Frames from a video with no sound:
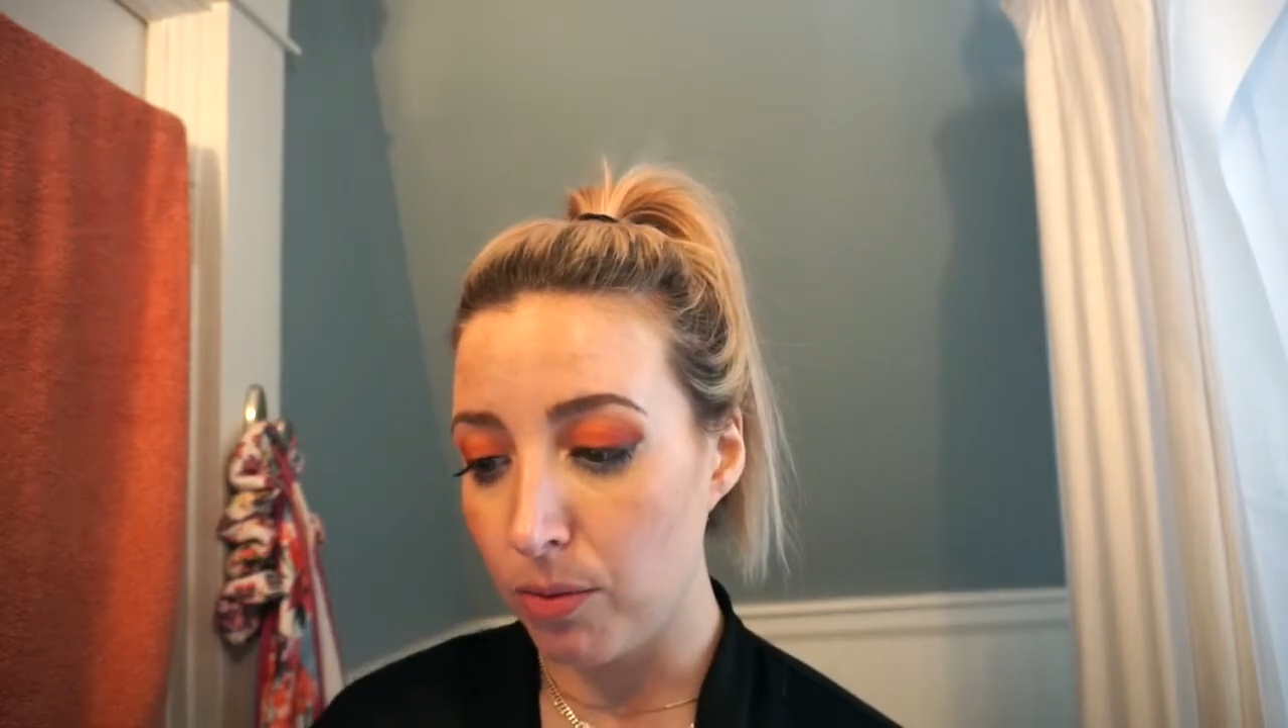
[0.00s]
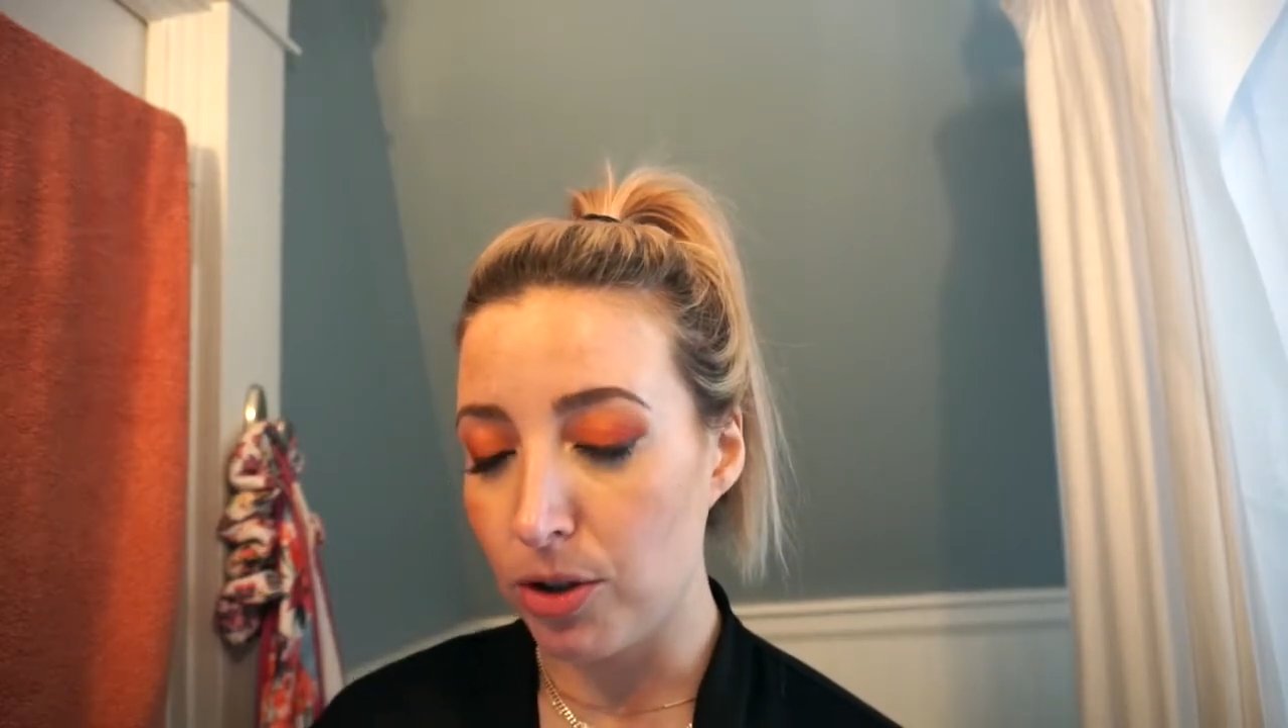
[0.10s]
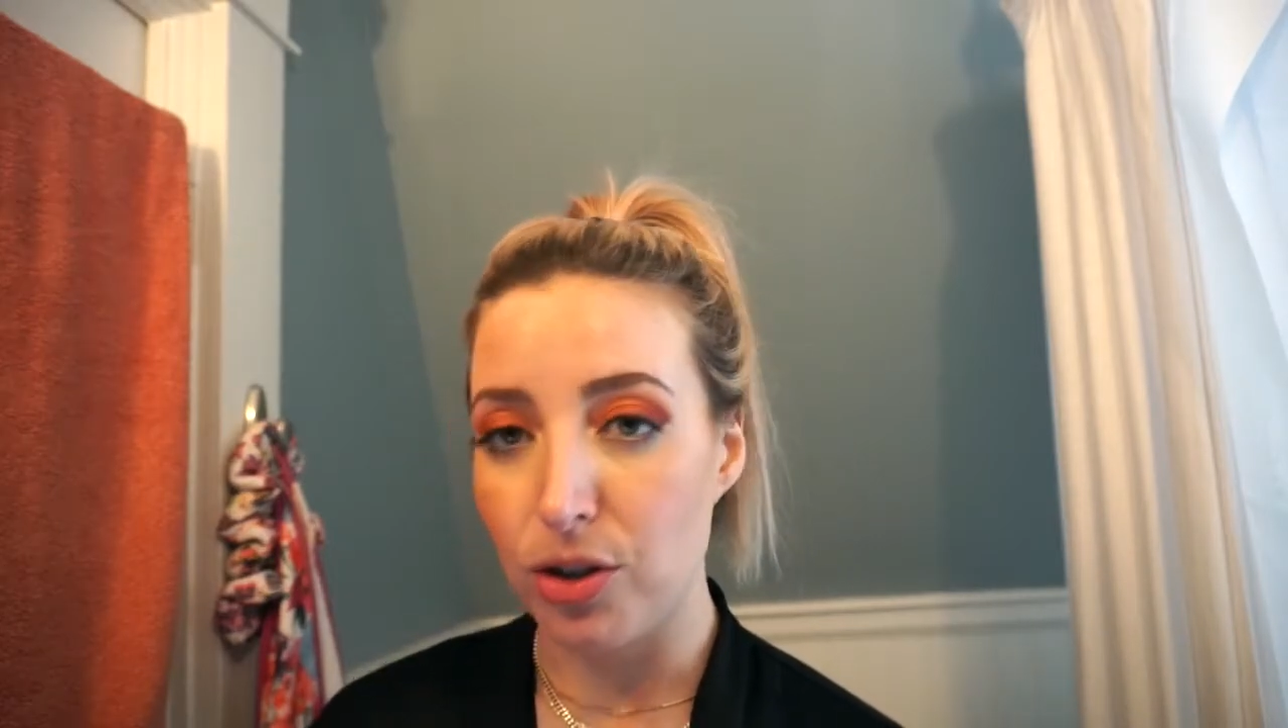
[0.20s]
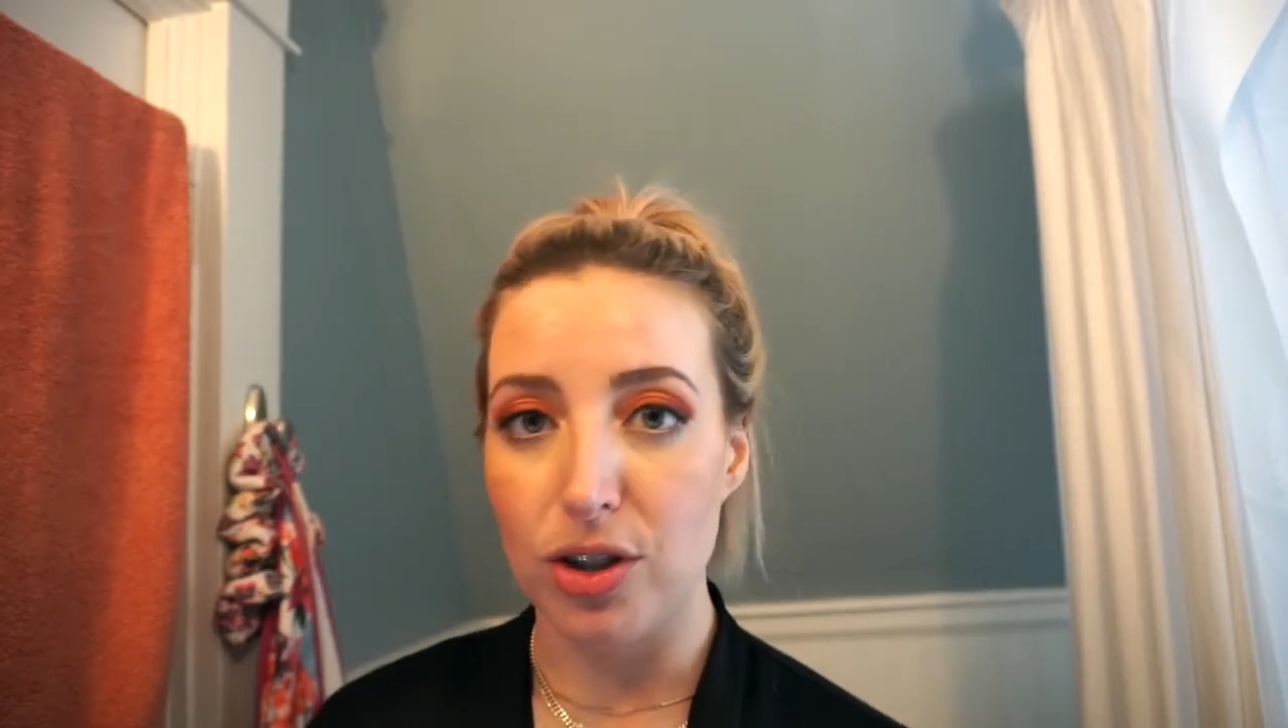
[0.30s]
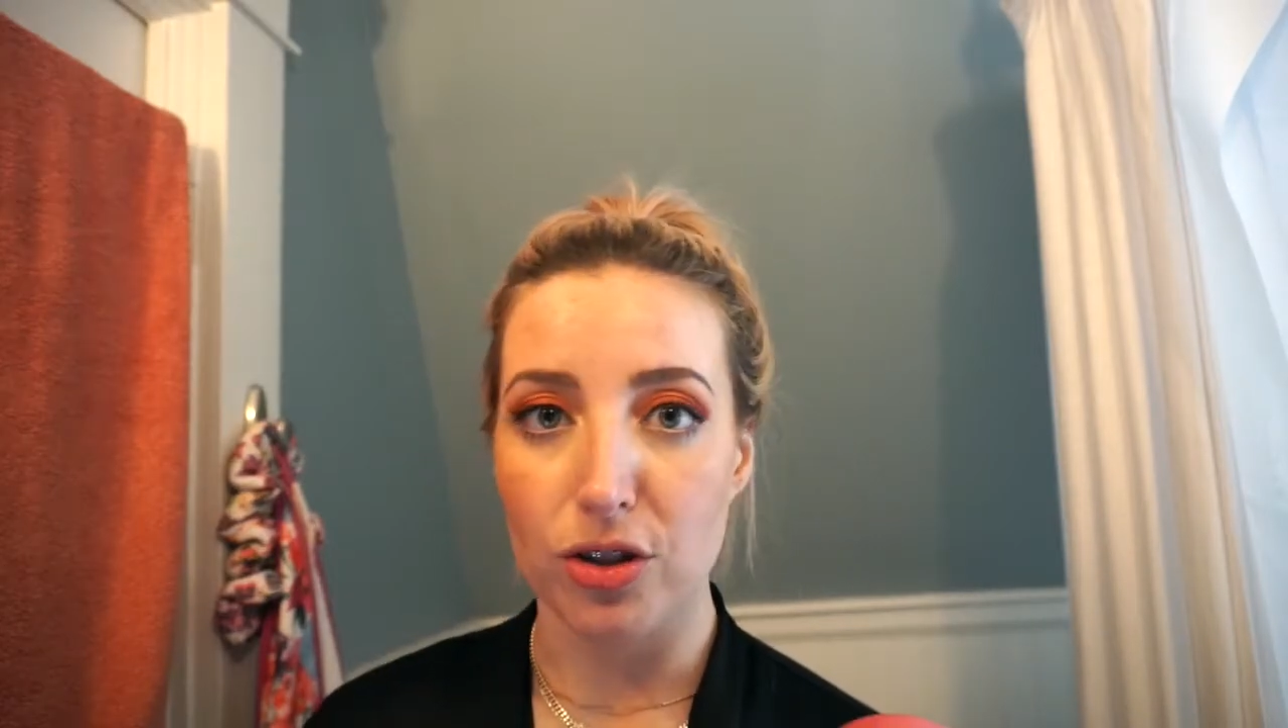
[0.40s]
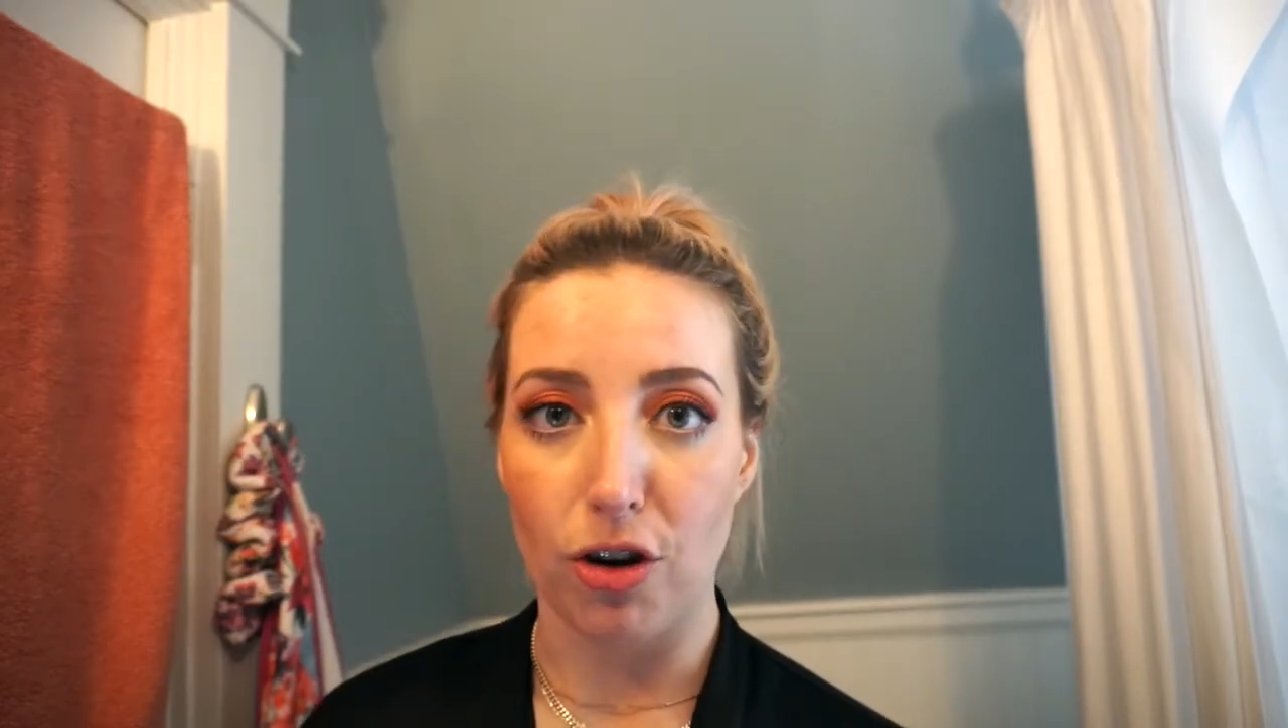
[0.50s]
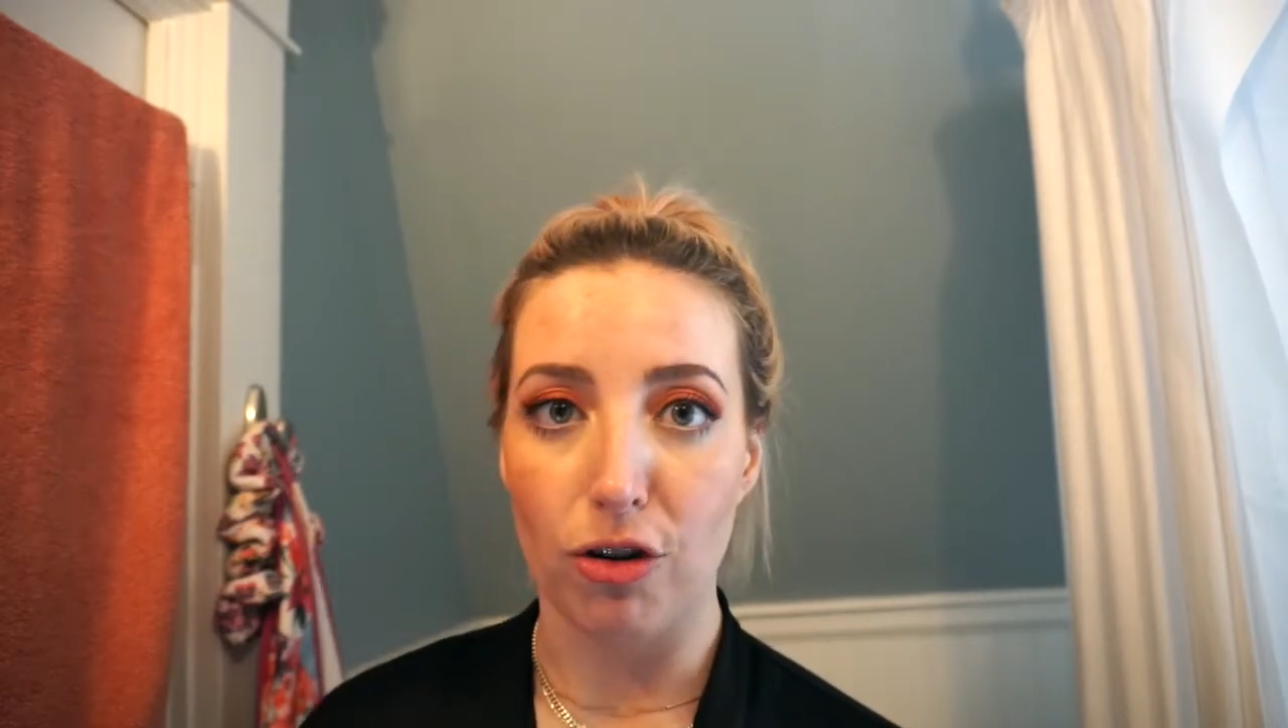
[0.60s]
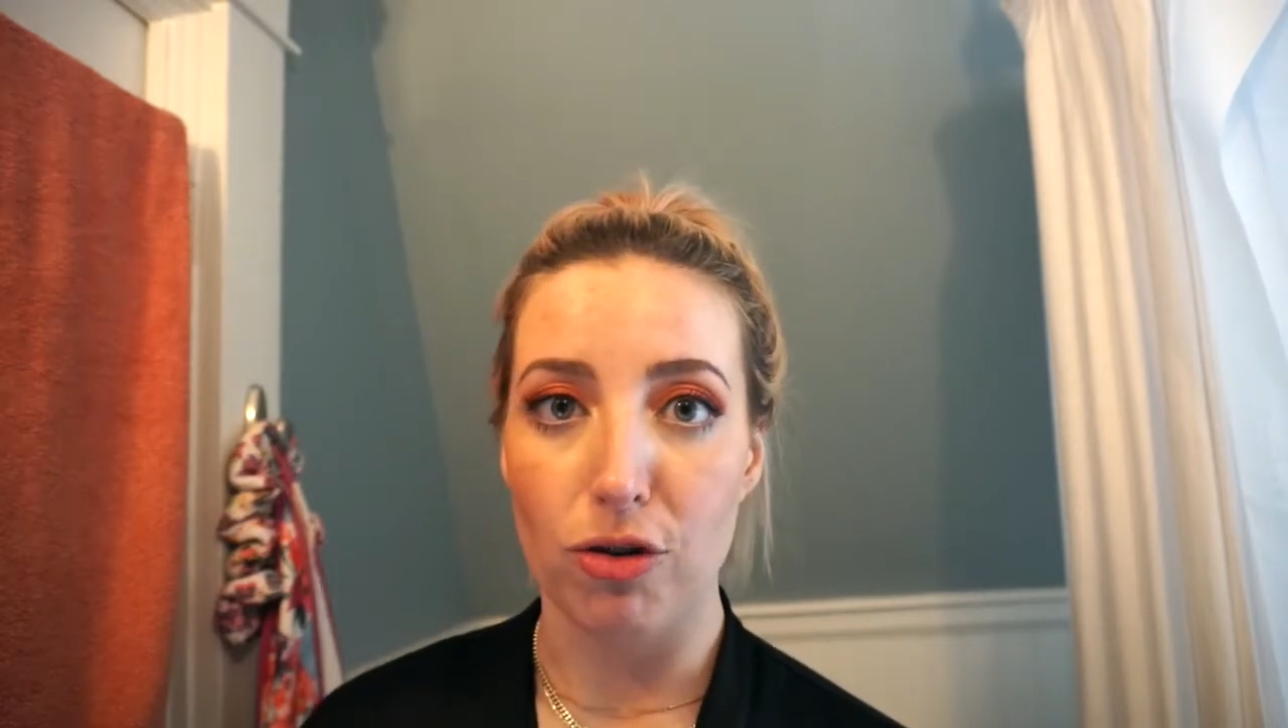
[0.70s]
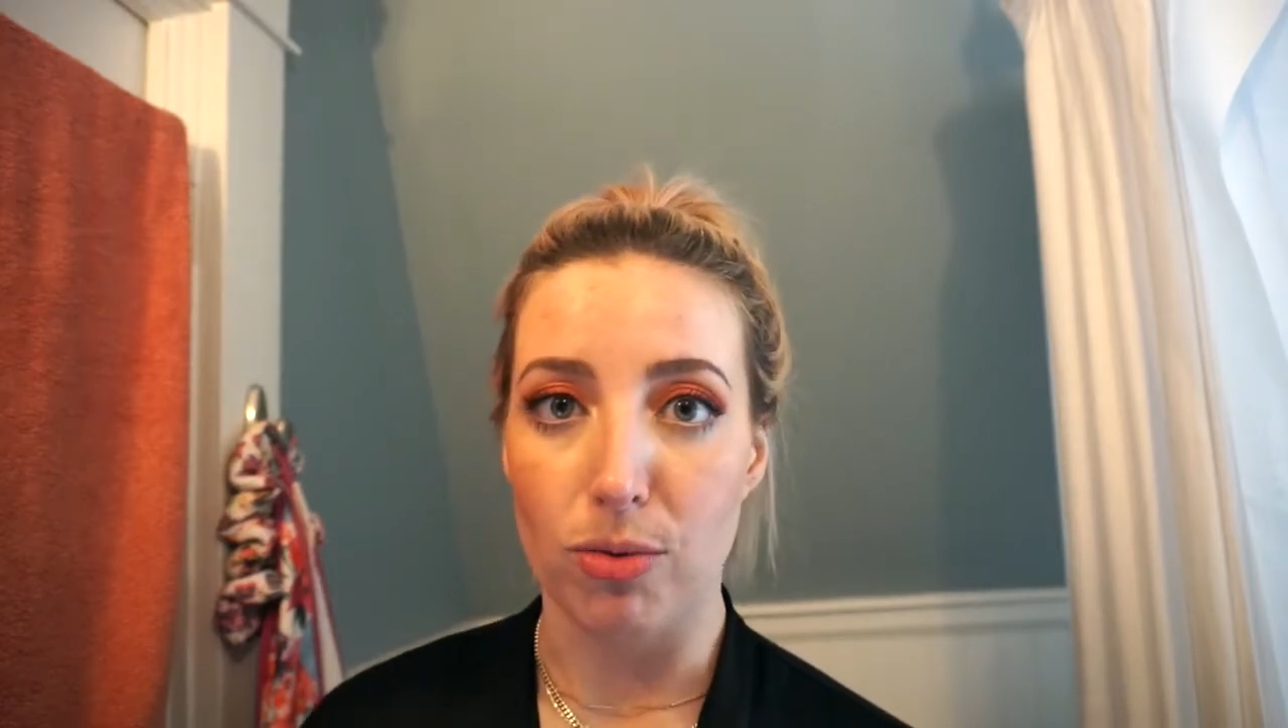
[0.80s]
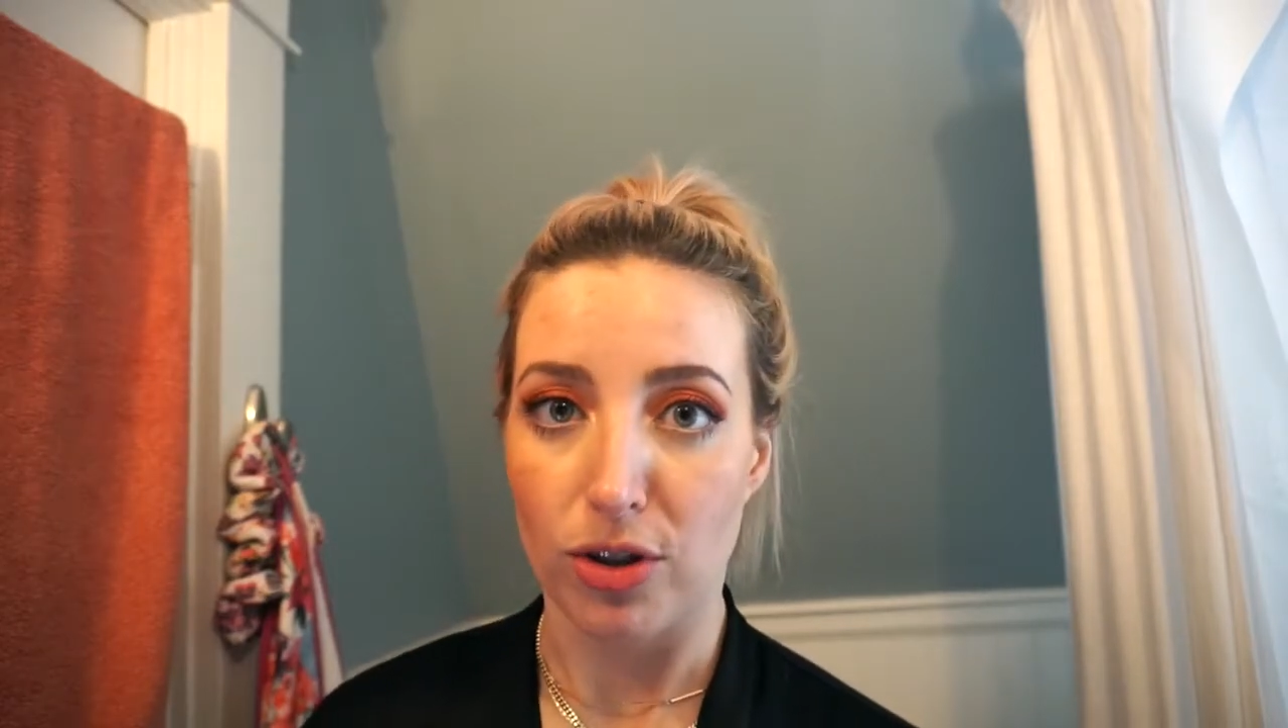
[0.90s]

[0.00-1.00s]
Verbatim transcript: which this article